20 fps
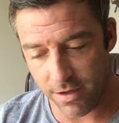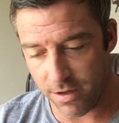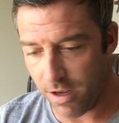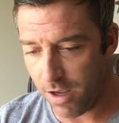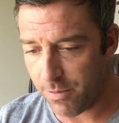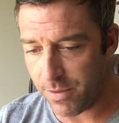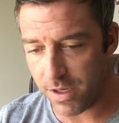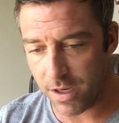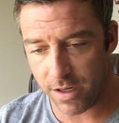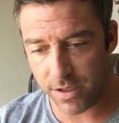
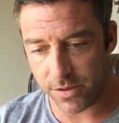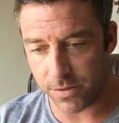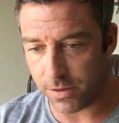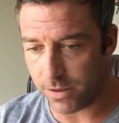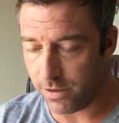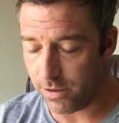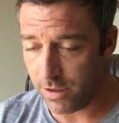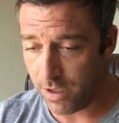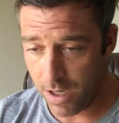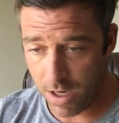I'll be honest
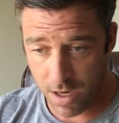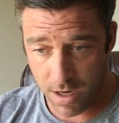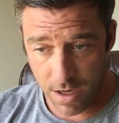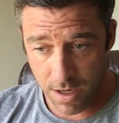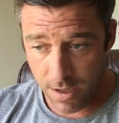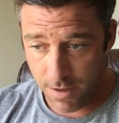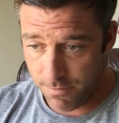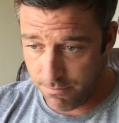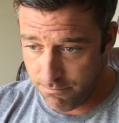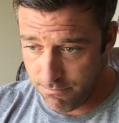with you,
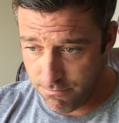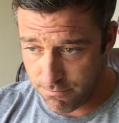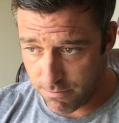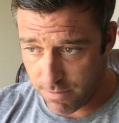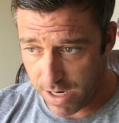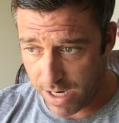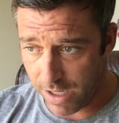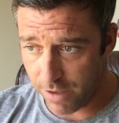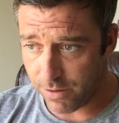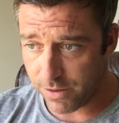
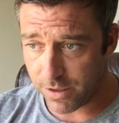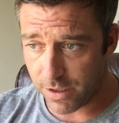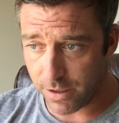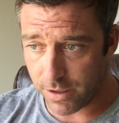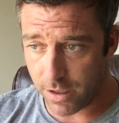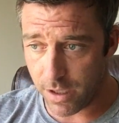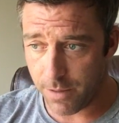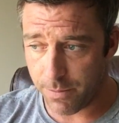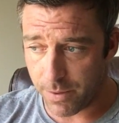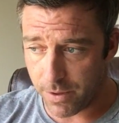I was
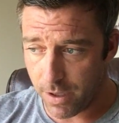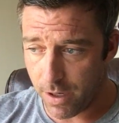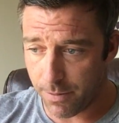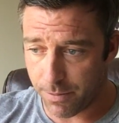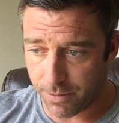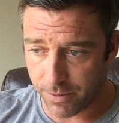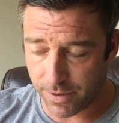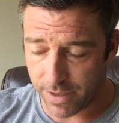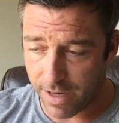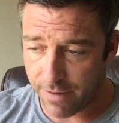on the up and
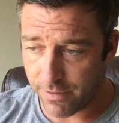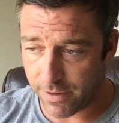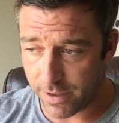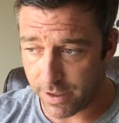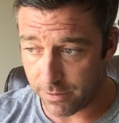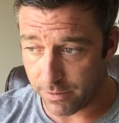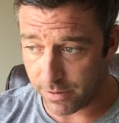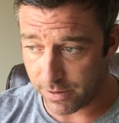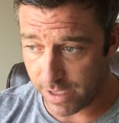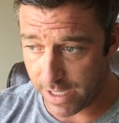up with
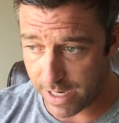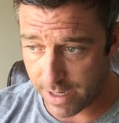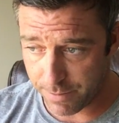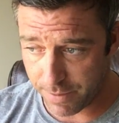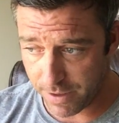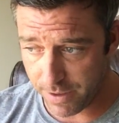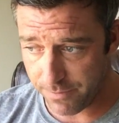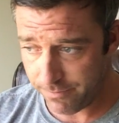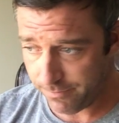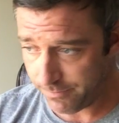everything. I was
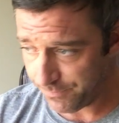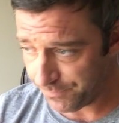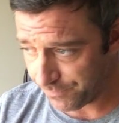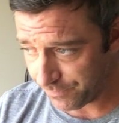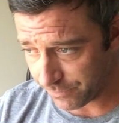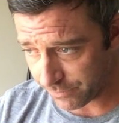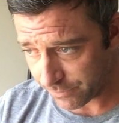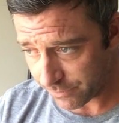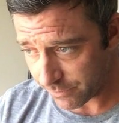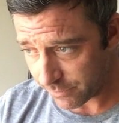happy,
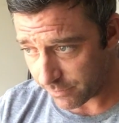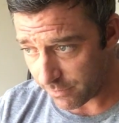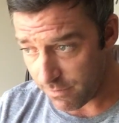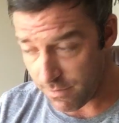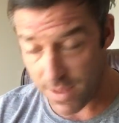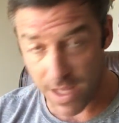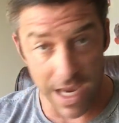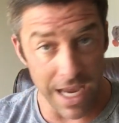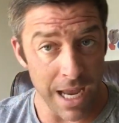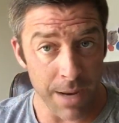
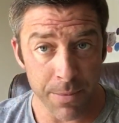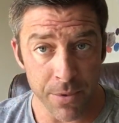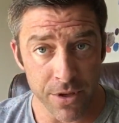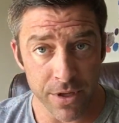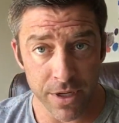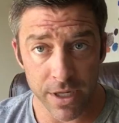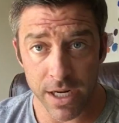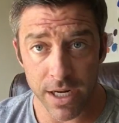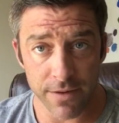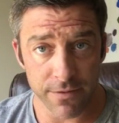happier
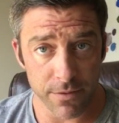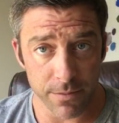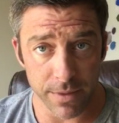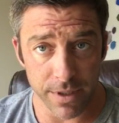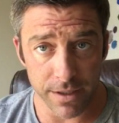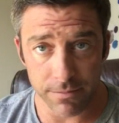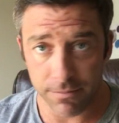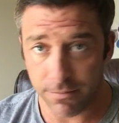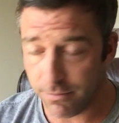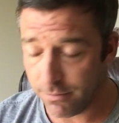than I'd ever
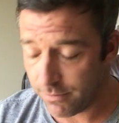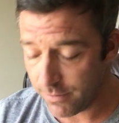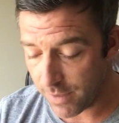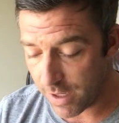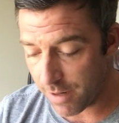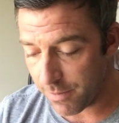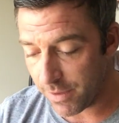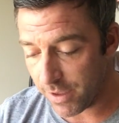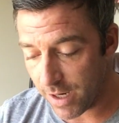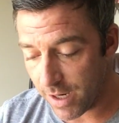been.
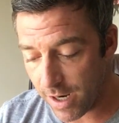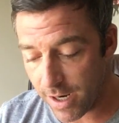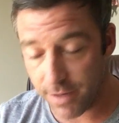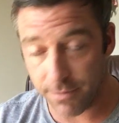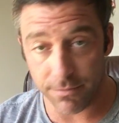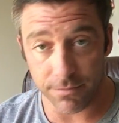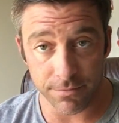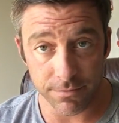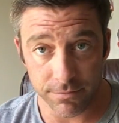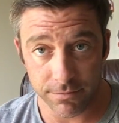I mean,
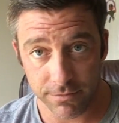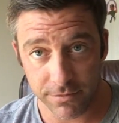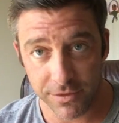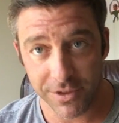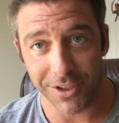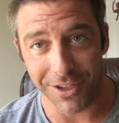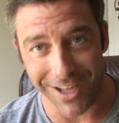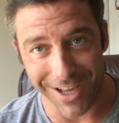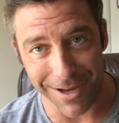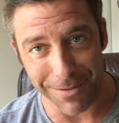I'm
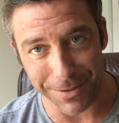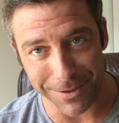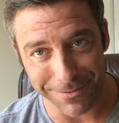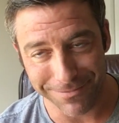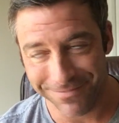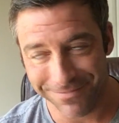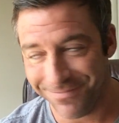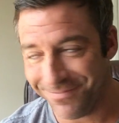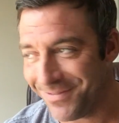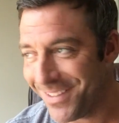still happy,
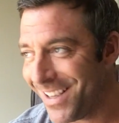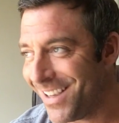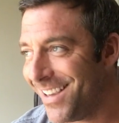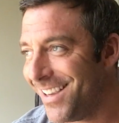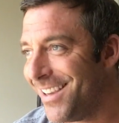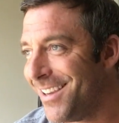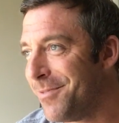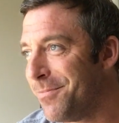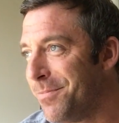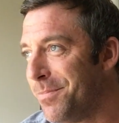
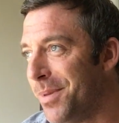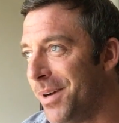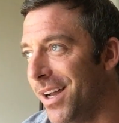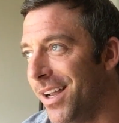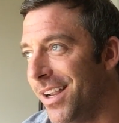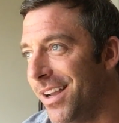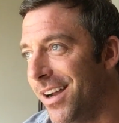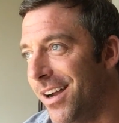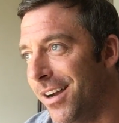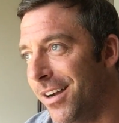
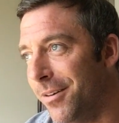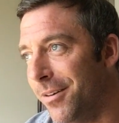but